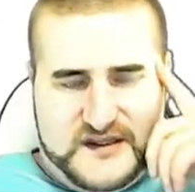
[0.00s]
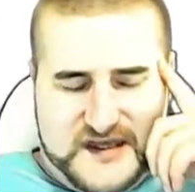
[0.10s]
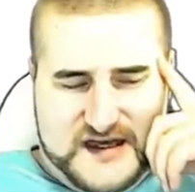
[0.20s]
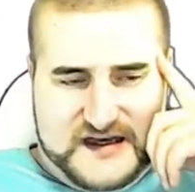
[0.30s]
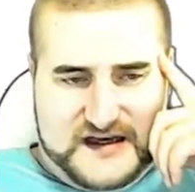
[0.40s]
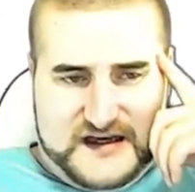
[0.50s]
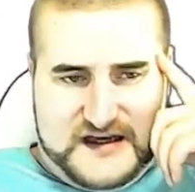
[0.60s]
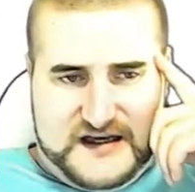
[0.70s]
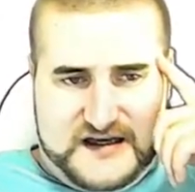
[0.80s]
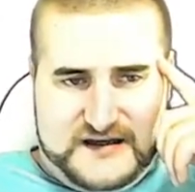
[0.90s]

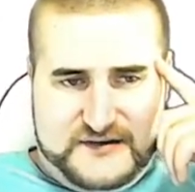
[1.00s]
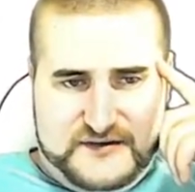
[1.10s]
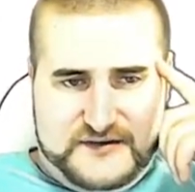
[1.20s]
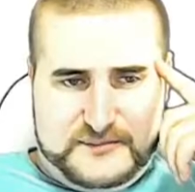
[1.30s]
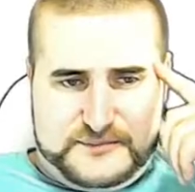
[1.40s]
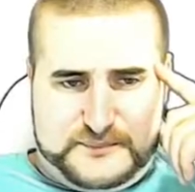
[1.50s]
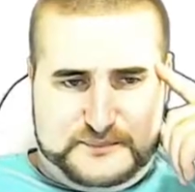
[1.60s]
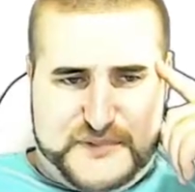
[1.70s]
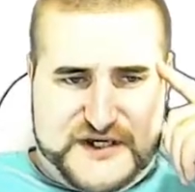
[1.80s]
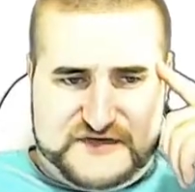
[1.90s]
Uh,
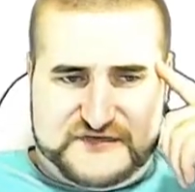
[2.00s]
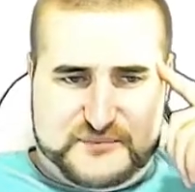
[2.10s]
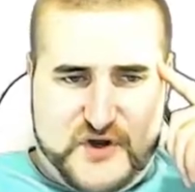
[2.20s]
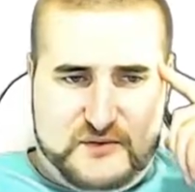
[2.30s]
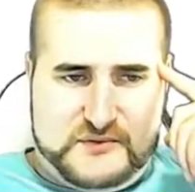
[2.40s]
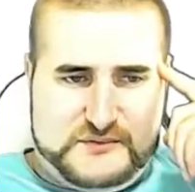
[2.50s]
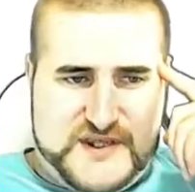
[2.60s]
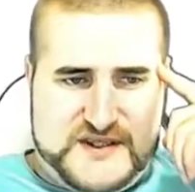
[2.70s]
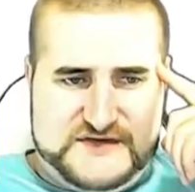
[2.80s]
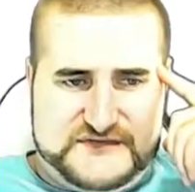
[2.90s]
because the problem
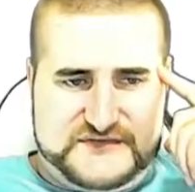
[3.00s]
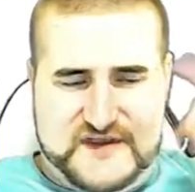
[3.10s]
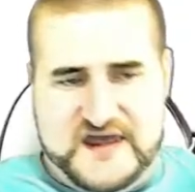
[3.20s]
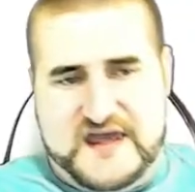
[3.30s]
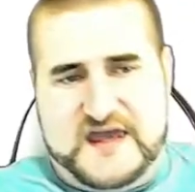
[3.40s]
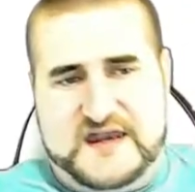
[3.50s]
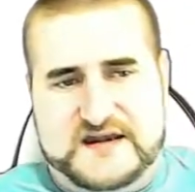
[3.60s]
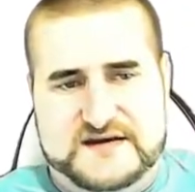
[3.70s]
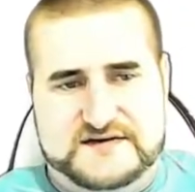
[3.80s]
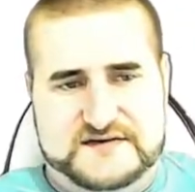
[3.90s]
is, and